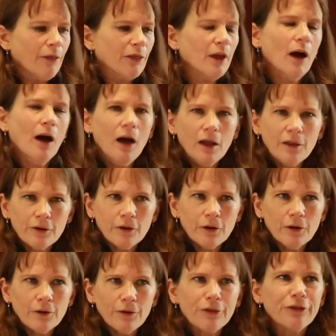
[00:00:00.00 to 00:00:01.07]
the
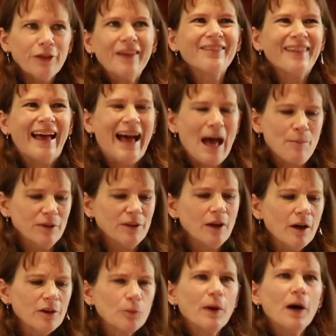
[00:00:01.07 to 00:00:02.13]
other thing that happened,
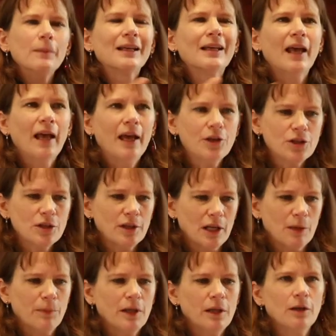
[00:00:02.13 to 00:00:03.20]
the other publication
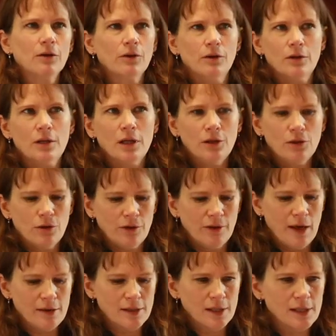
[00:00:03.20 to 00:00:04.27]
that appeared in
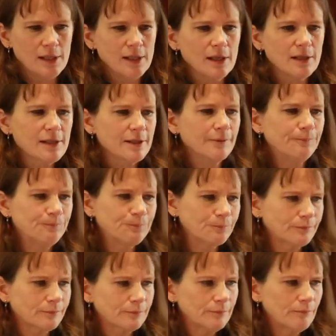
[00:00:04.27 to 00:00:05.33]
2006,
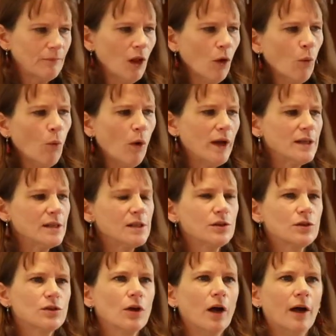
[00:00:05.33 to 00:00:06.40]

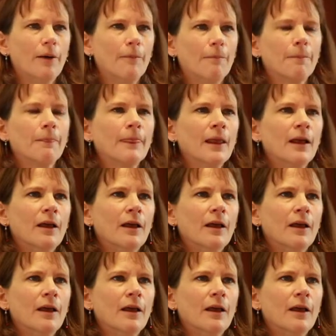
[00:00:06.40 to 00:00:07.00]
was. Um,